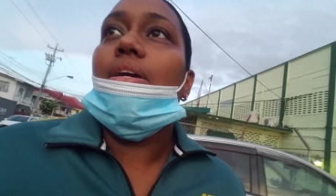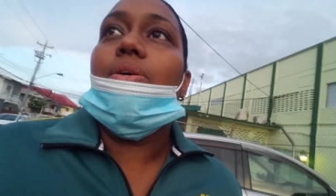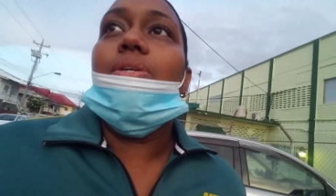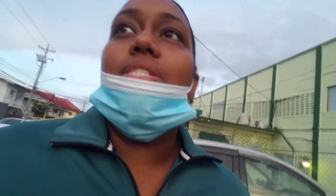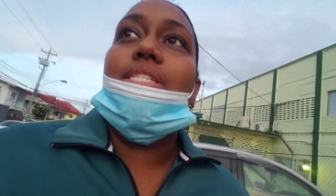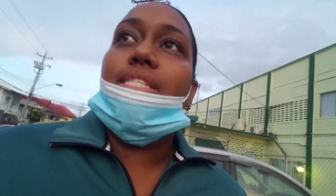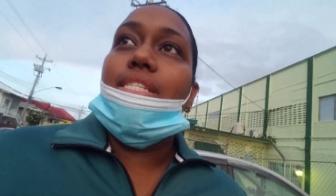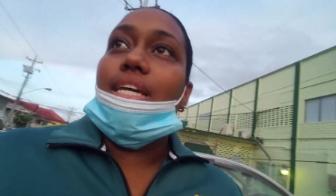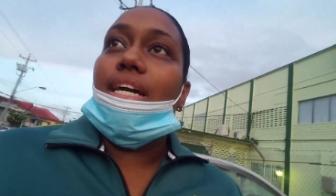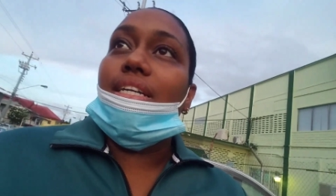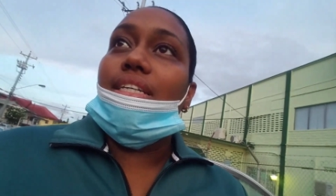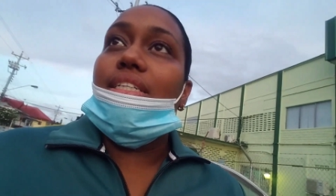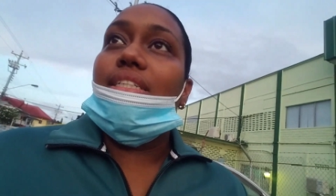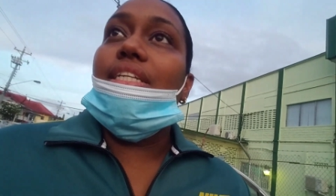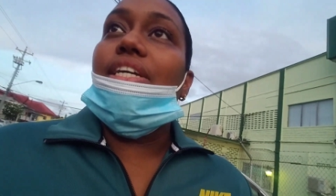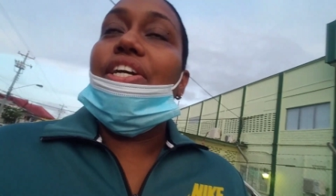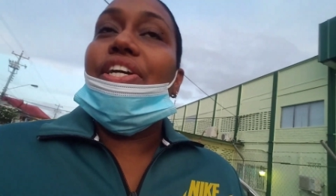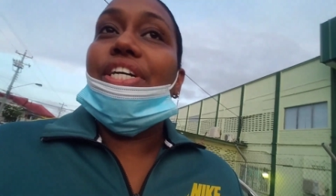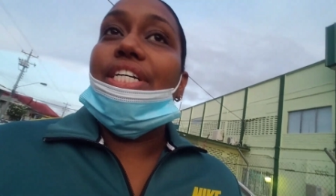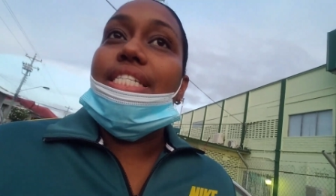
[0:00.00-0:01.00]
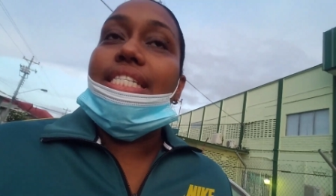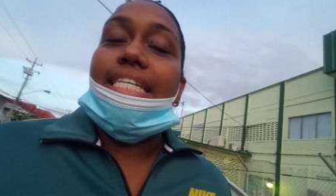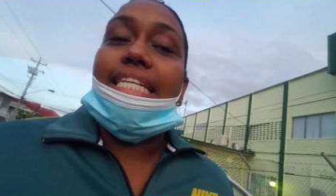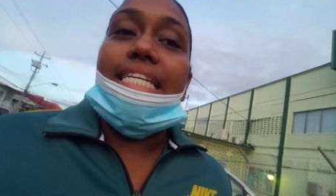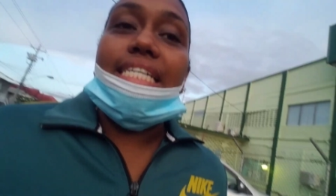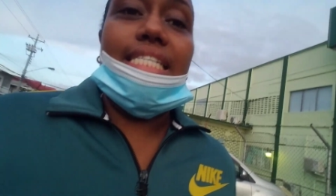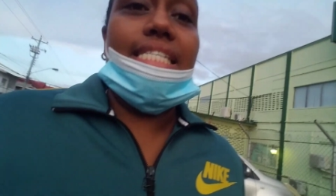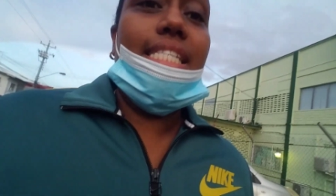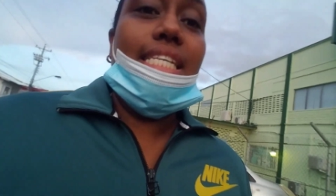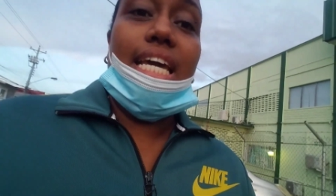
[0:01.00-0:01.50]
you would see a decrease
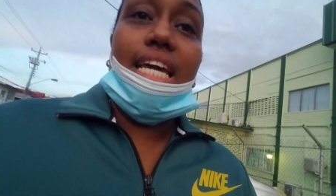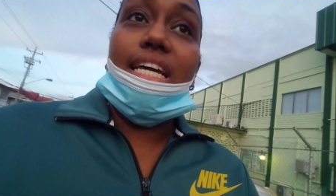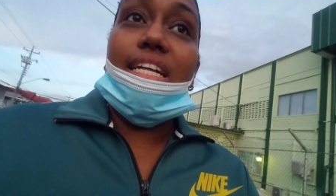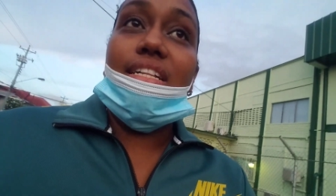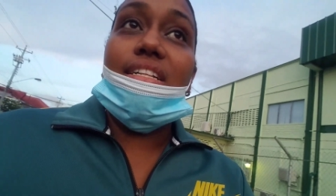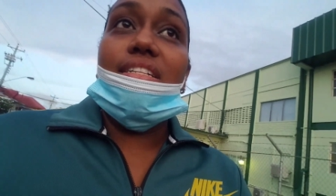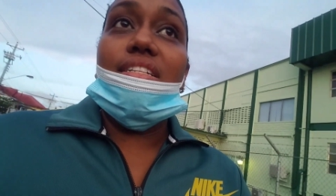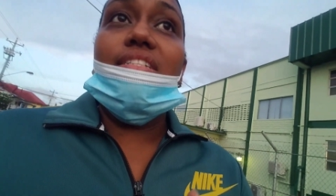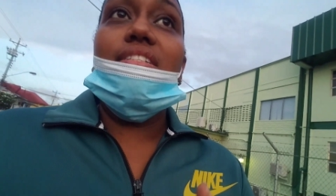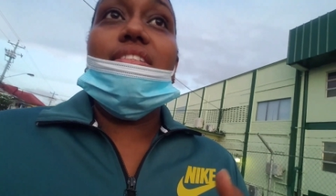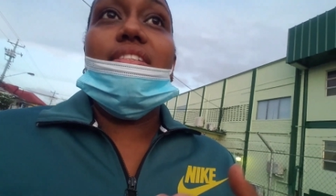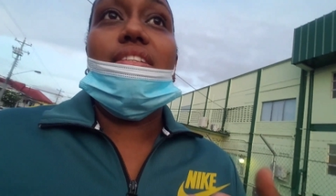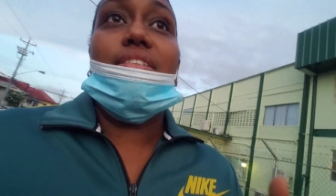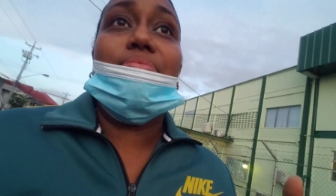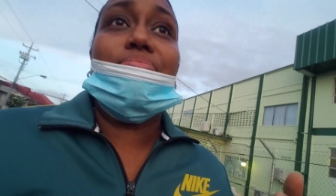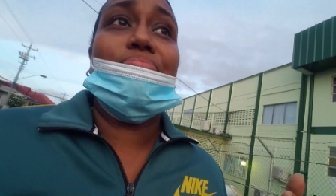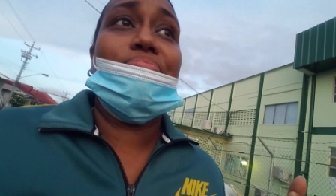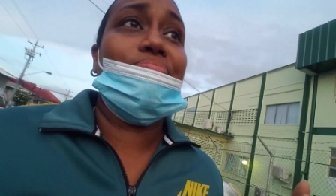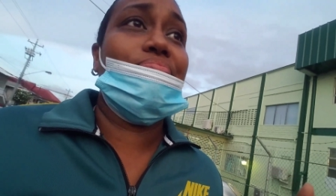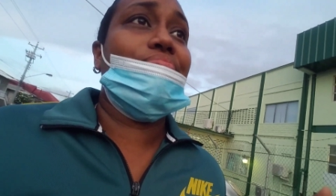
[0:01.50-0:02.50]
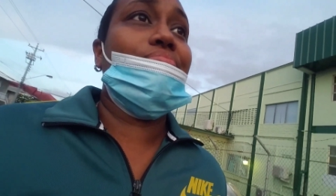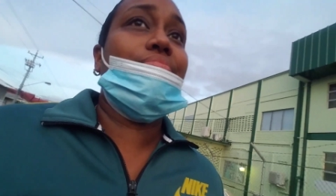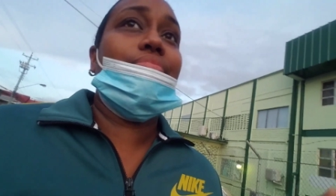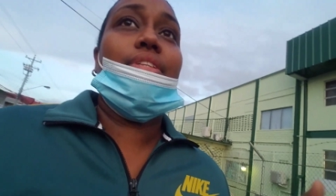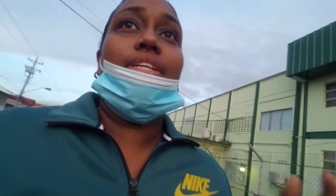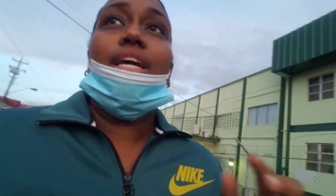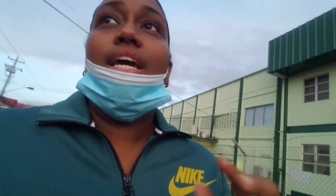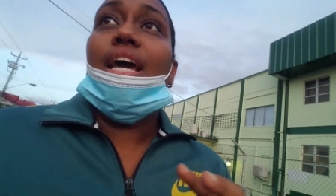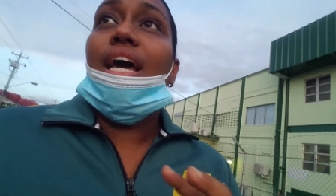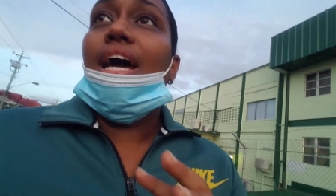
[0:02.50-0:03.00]
in your sales
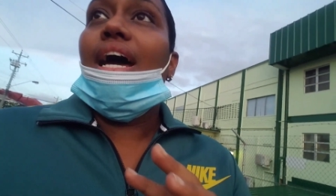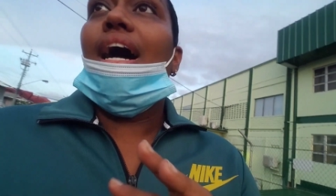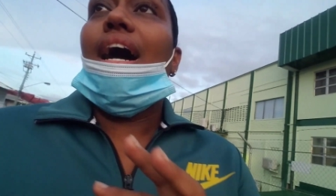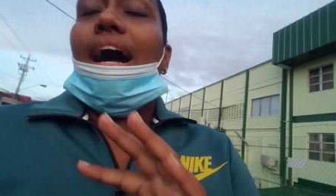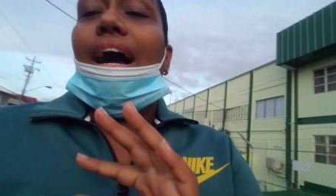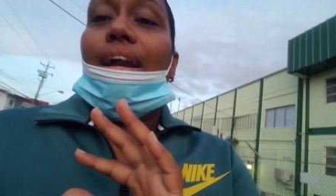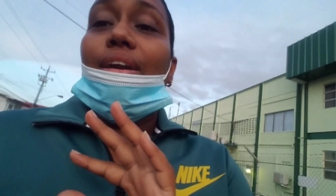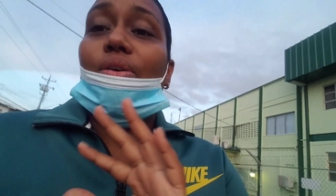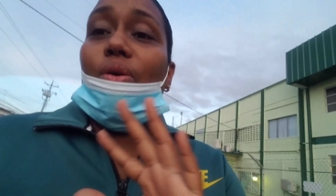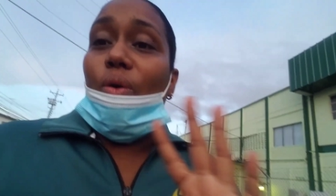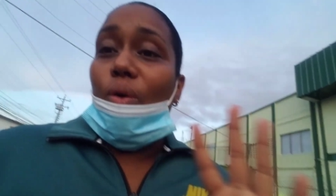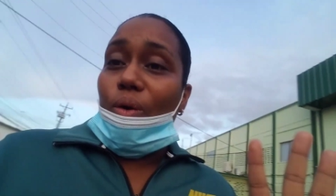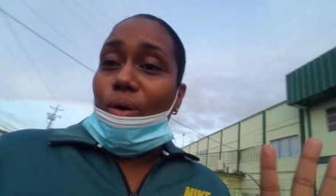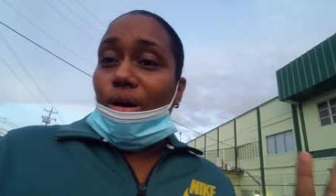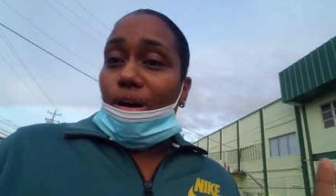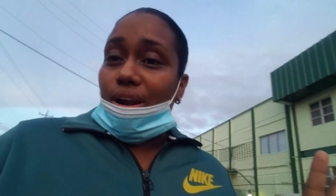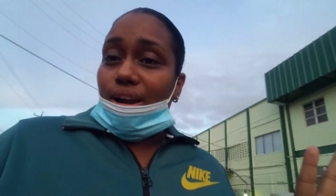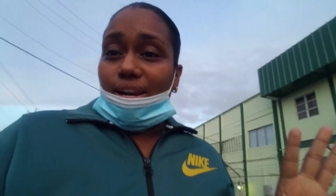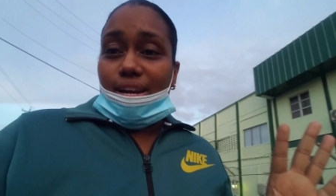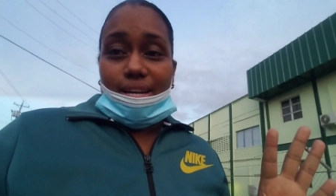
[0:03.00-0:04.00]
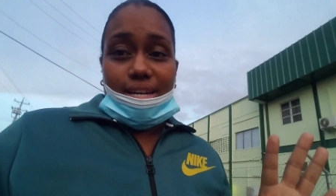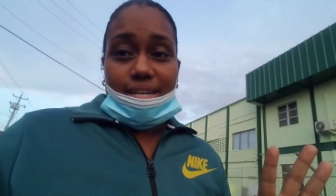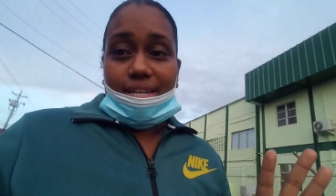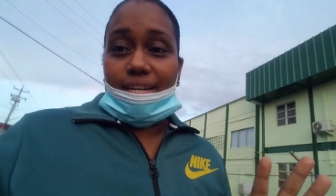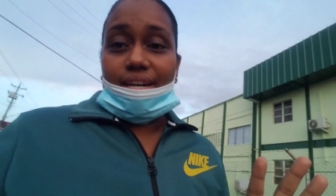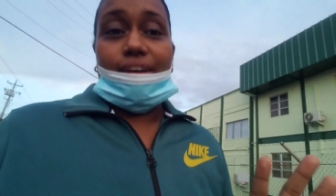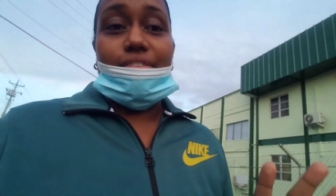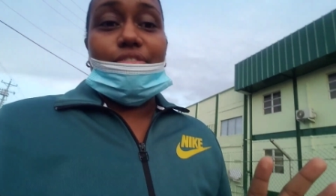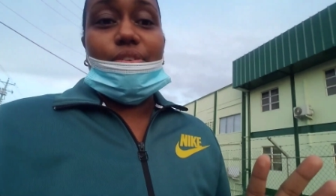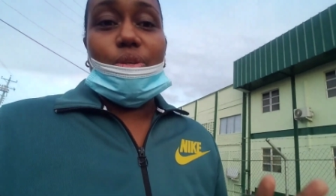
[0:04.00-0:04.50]
and all
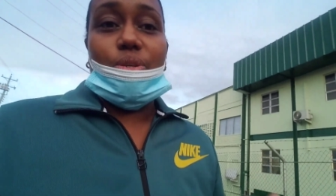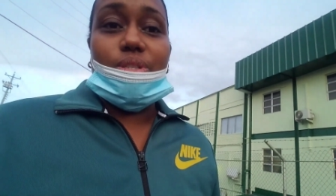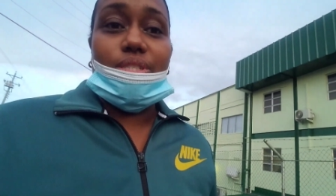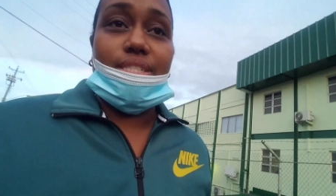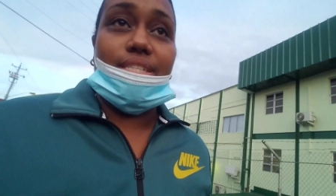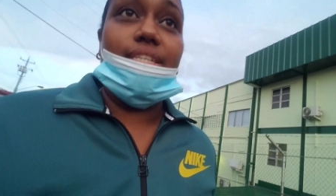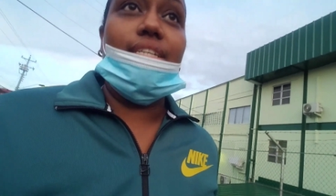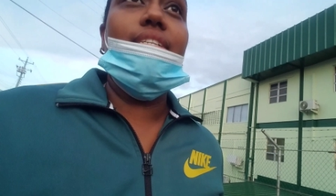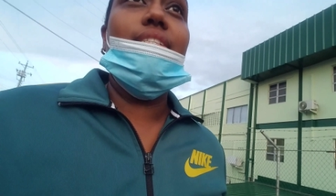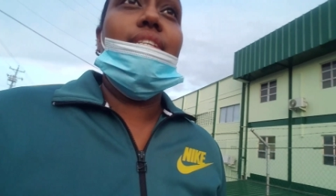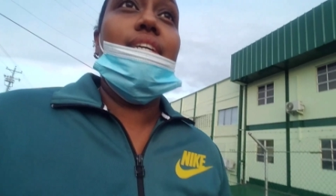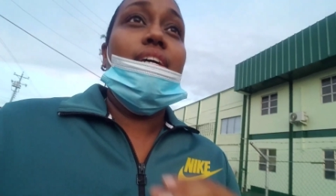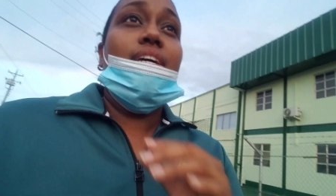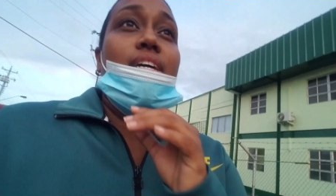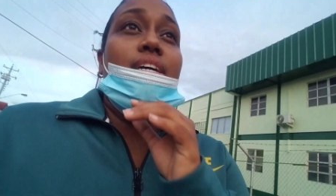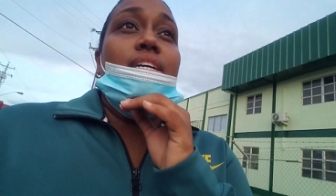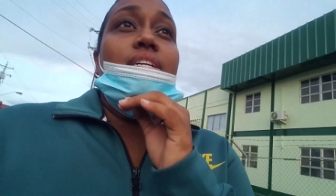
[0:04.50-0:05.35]
of those things.